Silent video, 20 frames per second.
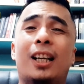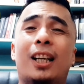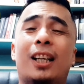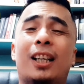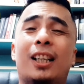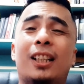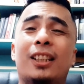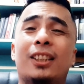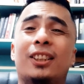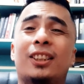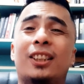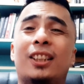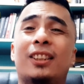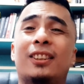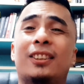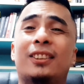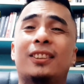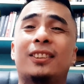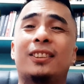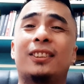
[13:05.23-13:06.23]

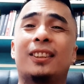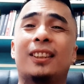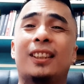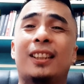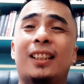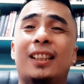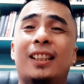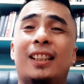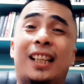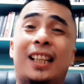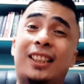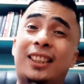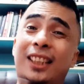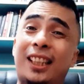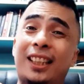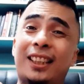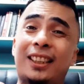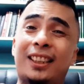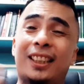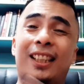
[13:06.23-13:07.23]
So that's
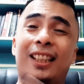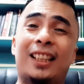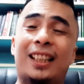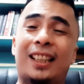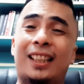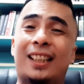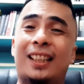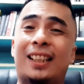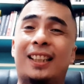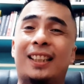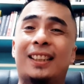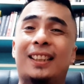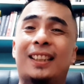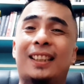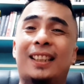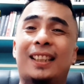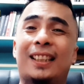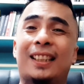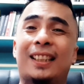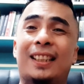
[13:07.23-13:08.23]
it.
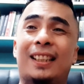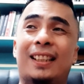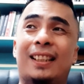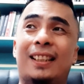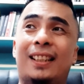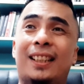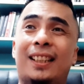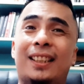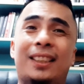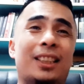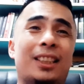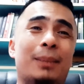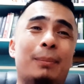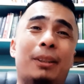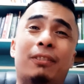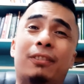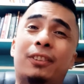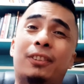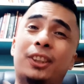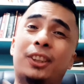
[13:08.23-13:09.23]
This is my
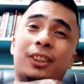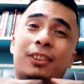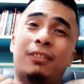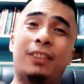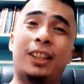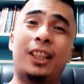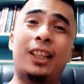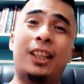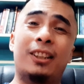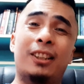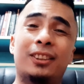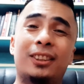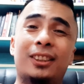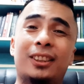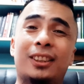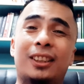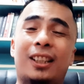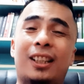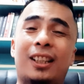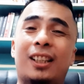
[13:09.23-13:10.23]
first video
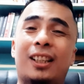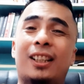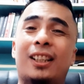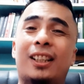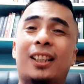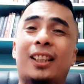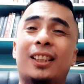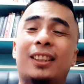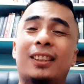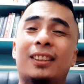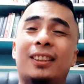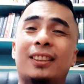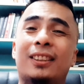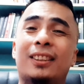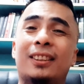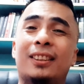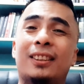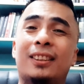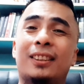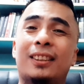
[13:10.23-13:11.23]

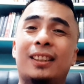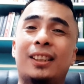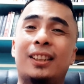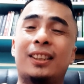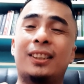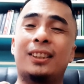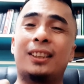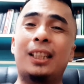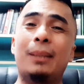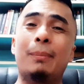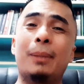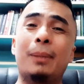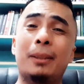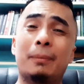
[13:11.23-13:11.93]
on Steemit.